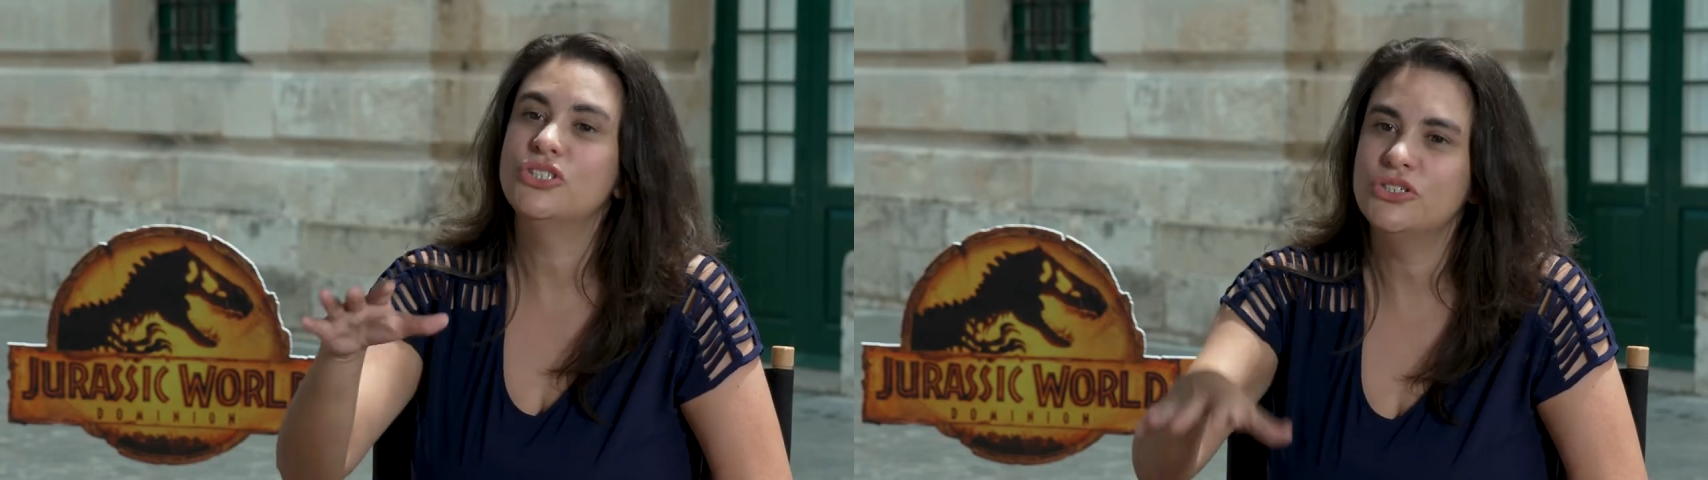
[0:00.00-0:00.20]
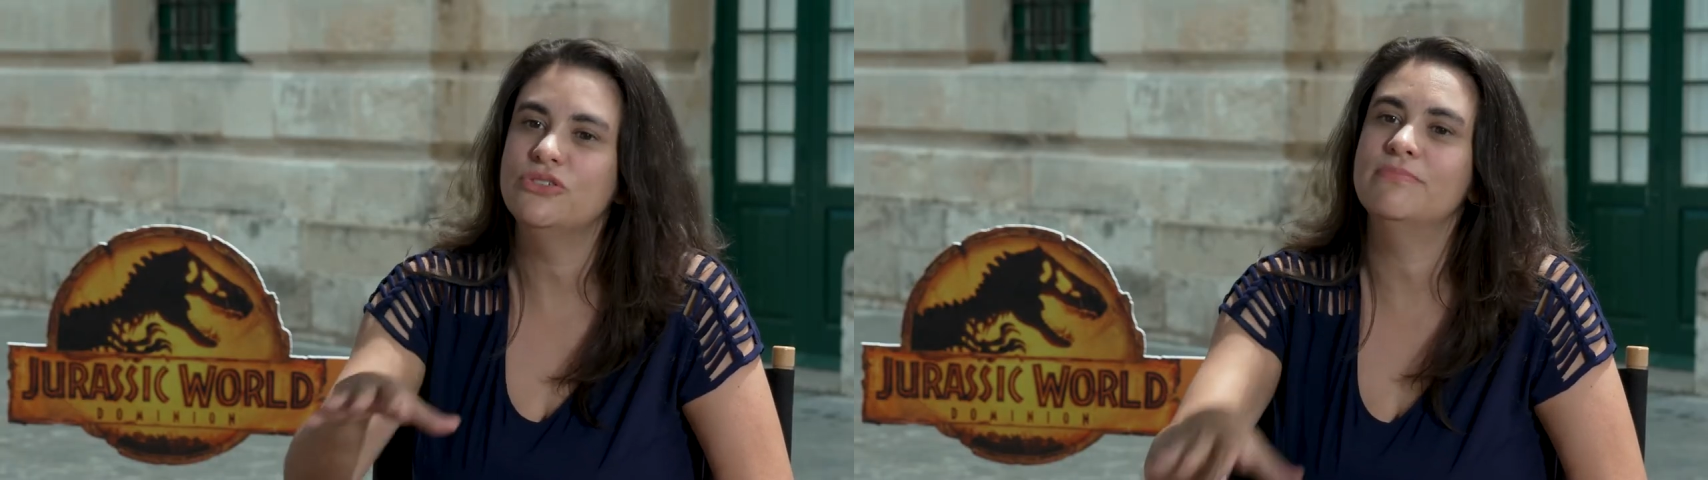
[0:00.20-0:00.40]

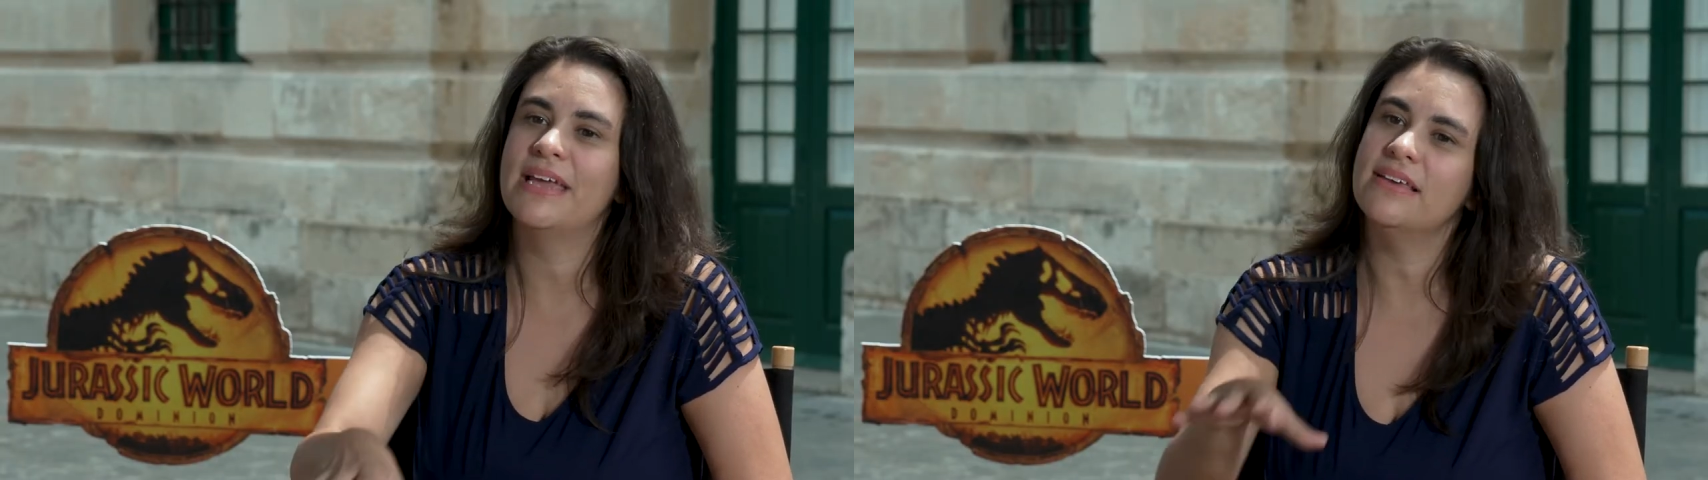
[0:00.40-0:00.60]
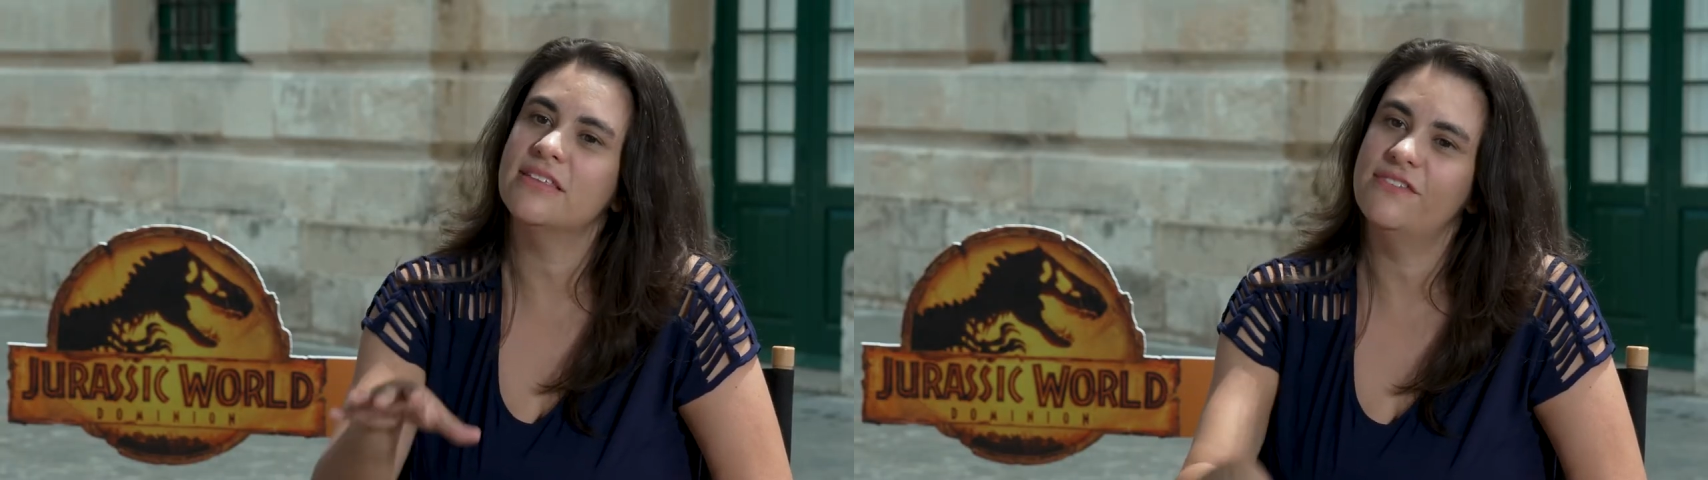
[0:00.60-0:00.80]
to
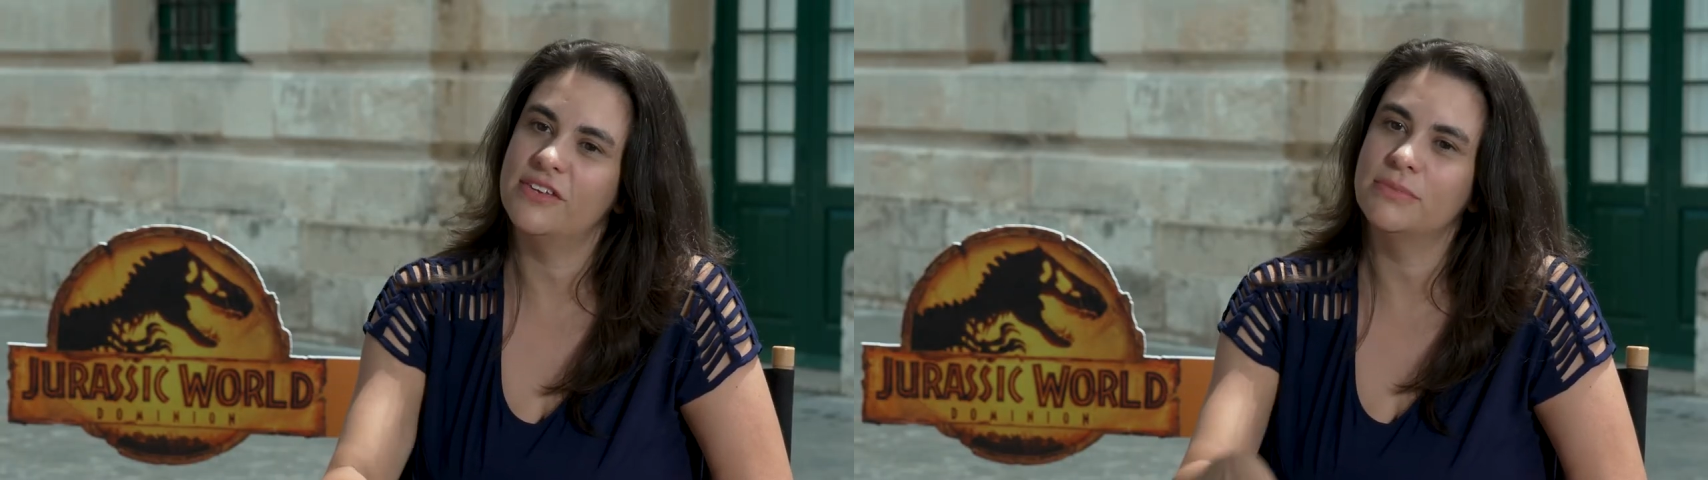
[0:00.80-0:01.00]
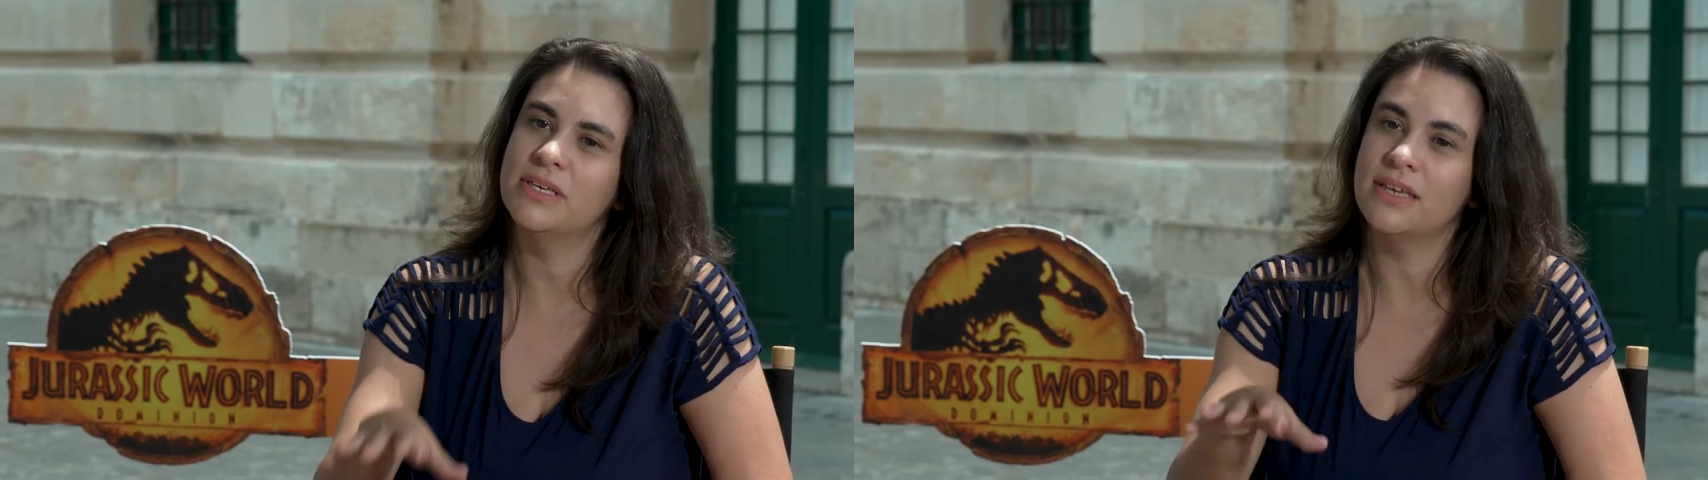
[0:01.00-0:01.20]
make the
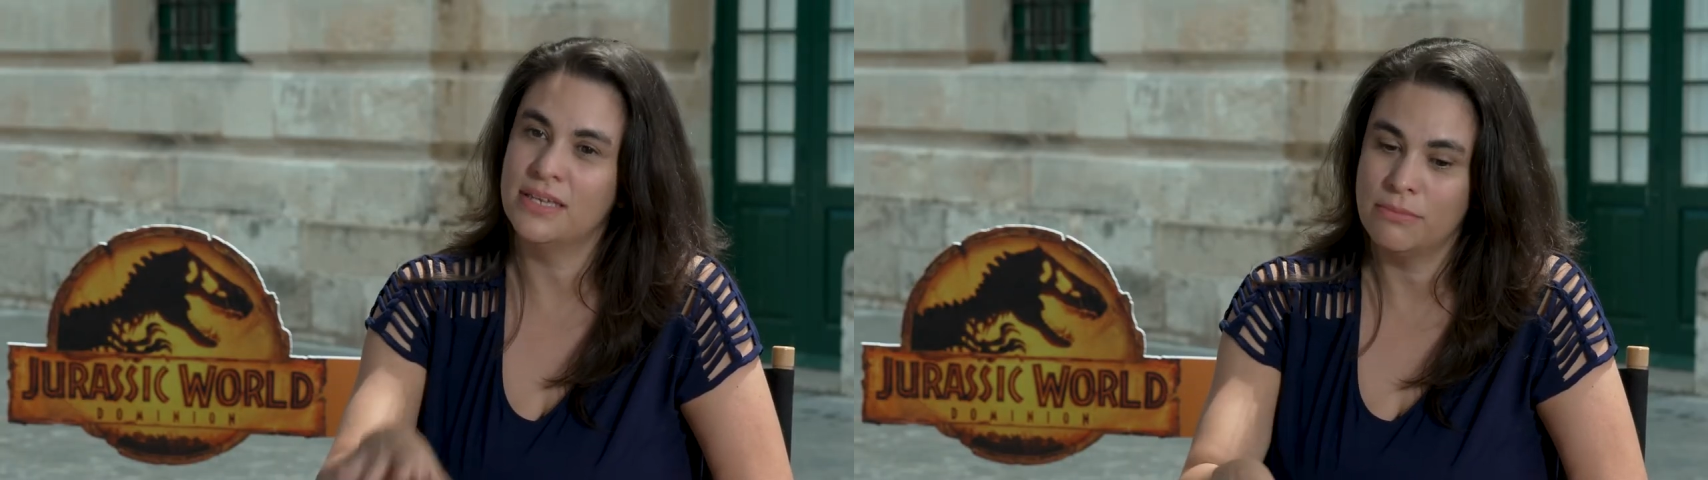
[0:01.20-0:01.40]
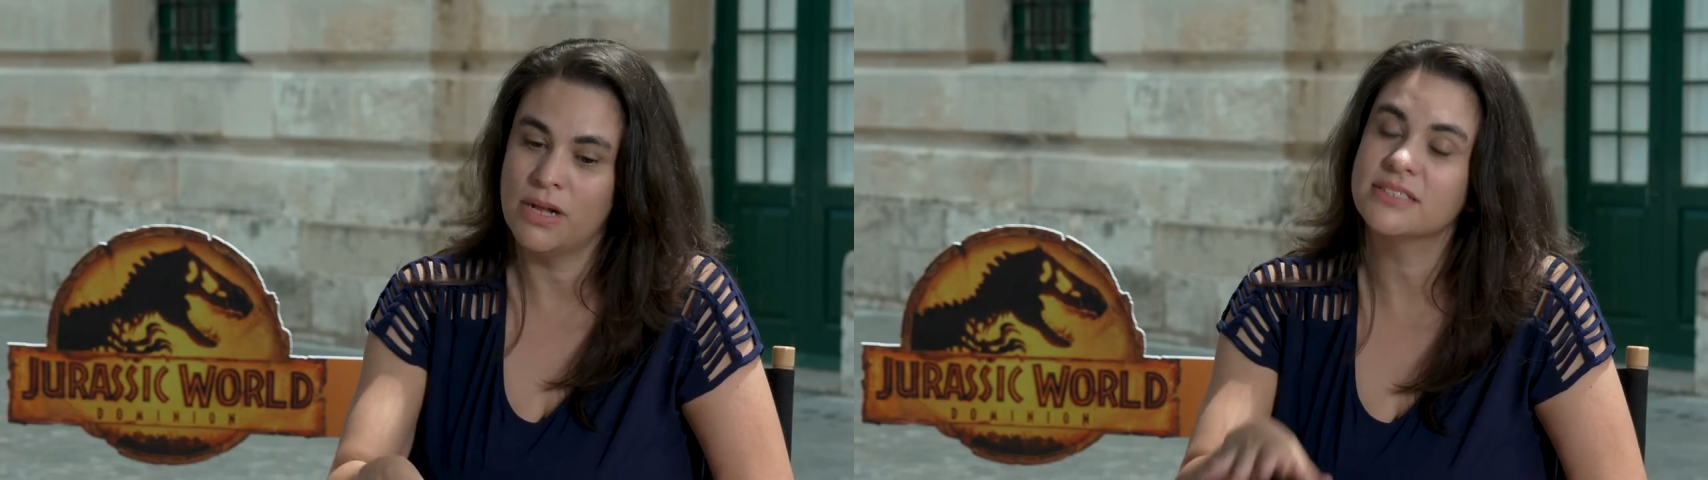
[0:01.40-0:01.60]
filming
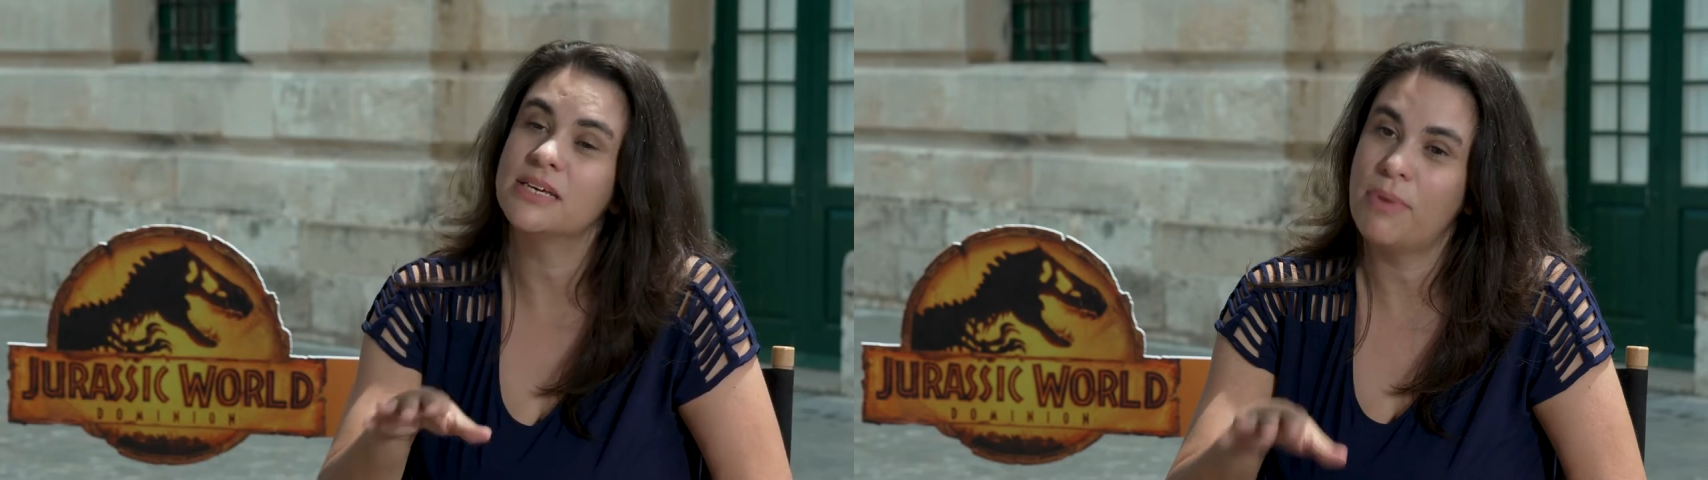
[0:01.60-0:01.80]
in Malta